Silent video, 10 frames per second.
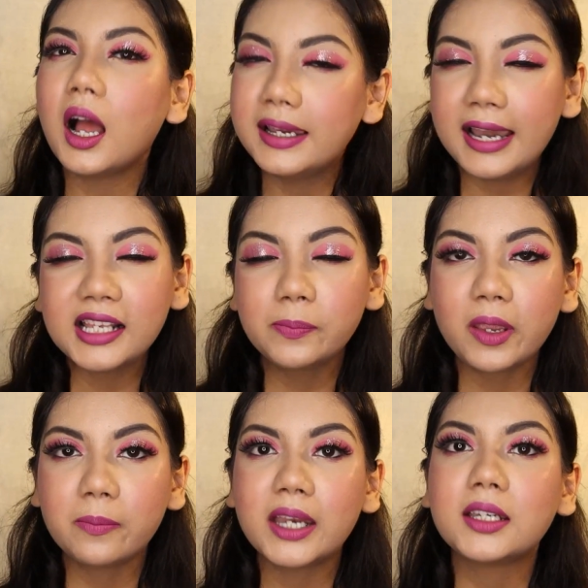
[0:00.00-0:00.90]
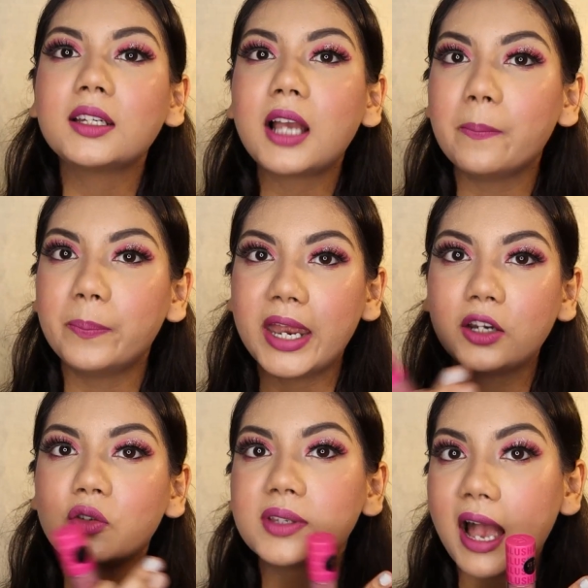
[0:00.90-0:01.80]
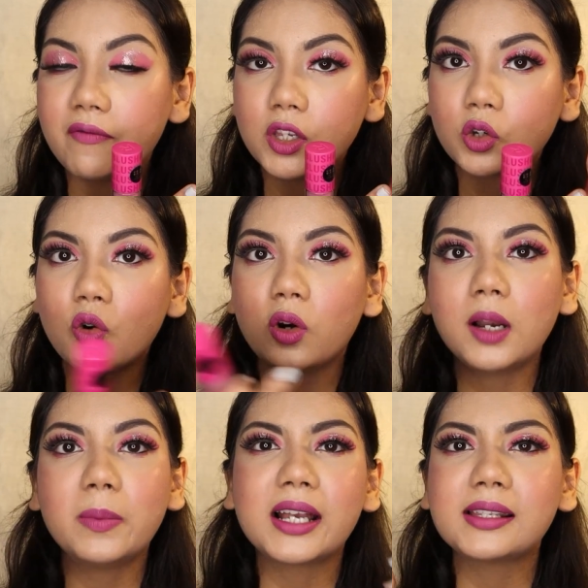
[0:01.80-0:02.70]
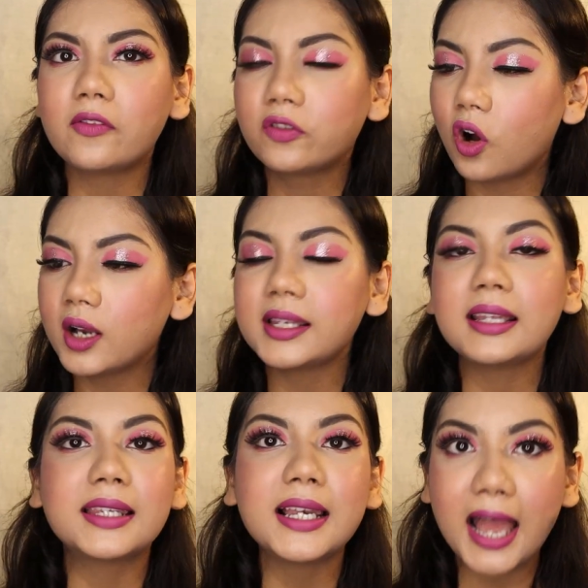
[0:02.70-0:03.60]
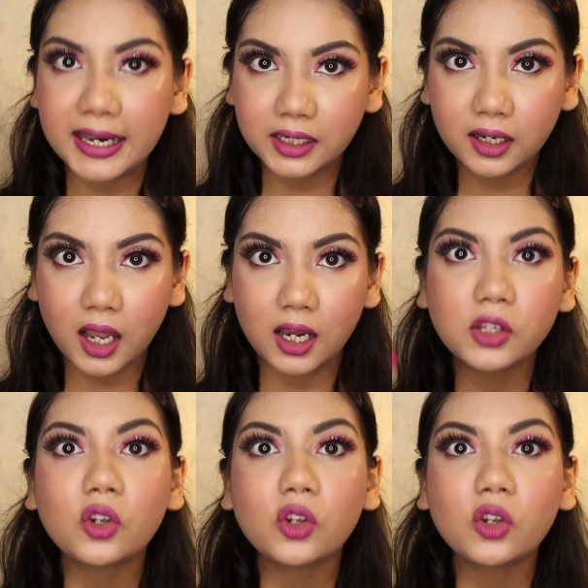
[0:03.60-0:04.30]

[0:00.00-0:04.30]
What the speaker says: less pigmented compared to Savage Coral because of course it's a lighter color,